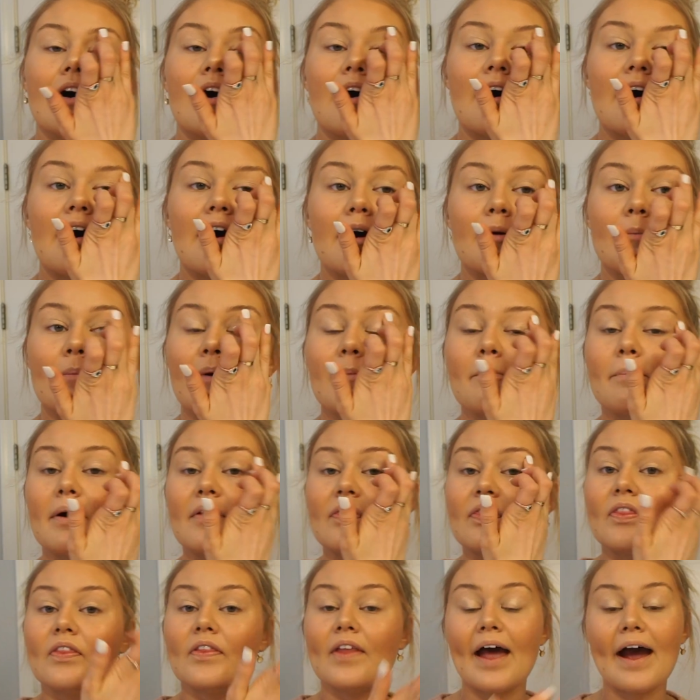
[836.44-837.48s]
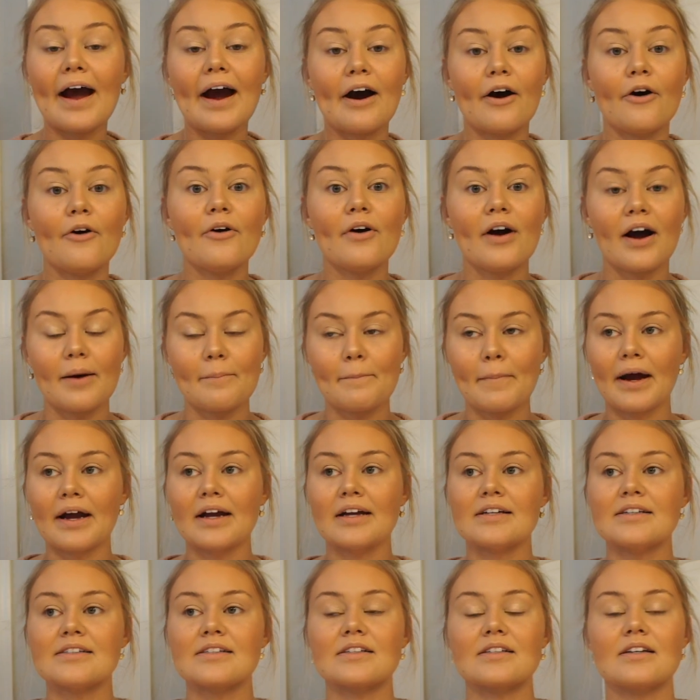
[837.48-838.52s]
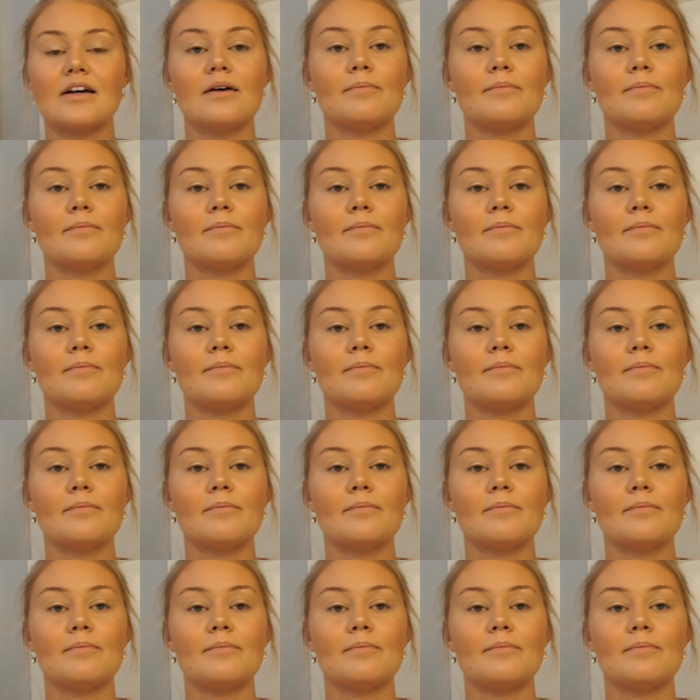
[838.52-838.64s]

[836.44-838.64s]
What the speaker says: But now my